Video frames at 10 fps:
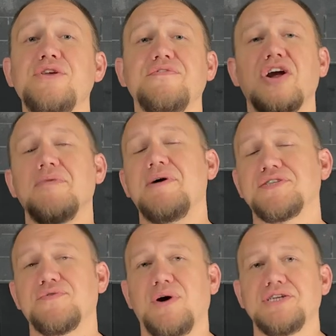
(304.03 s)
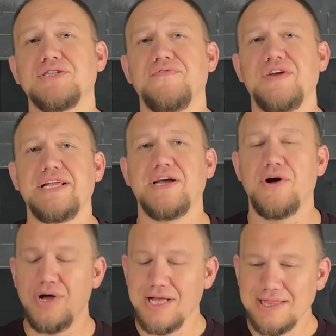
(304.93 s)
you very much for watching the
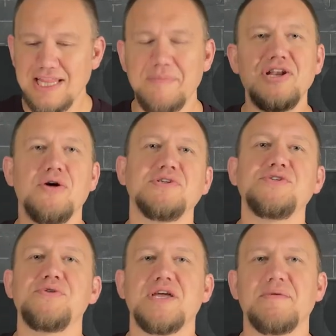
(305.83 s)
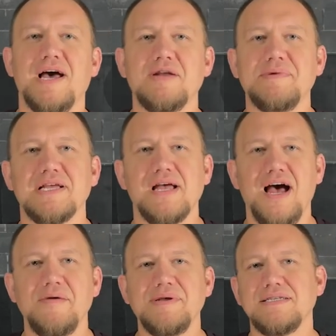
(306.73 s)
video. Let me know what you think about them in the
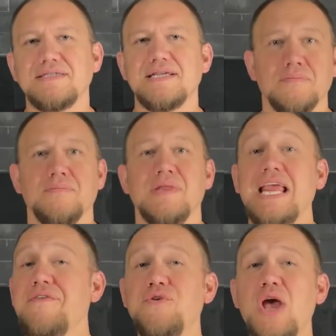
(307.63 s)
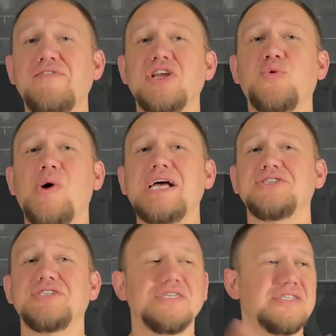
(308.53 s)
comments. If you have any
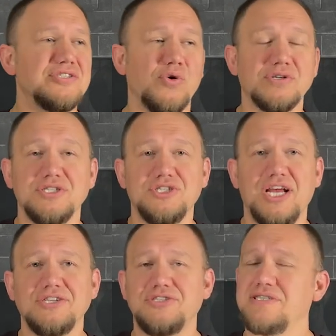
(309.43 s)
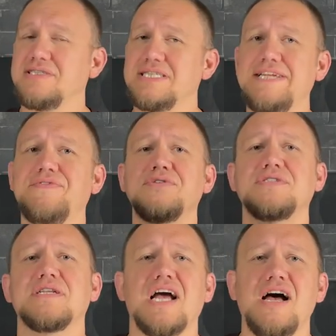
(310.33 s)
questions or suggestions, leave those
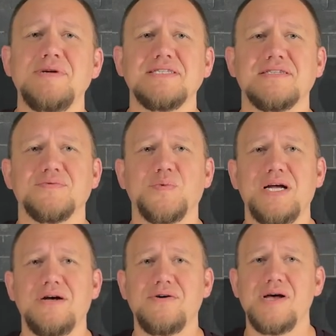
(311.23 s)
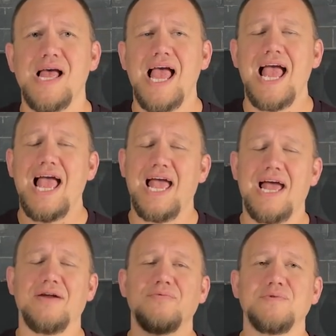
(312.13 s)
in the comments as well.
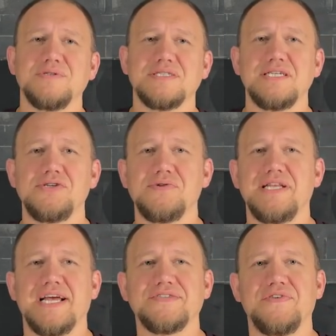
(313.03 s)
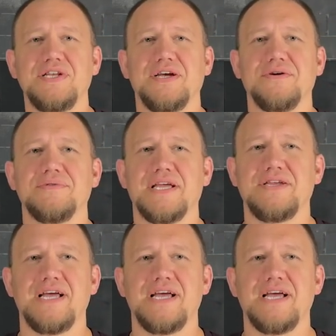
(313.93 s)
And we'll see you in the next video. Thank you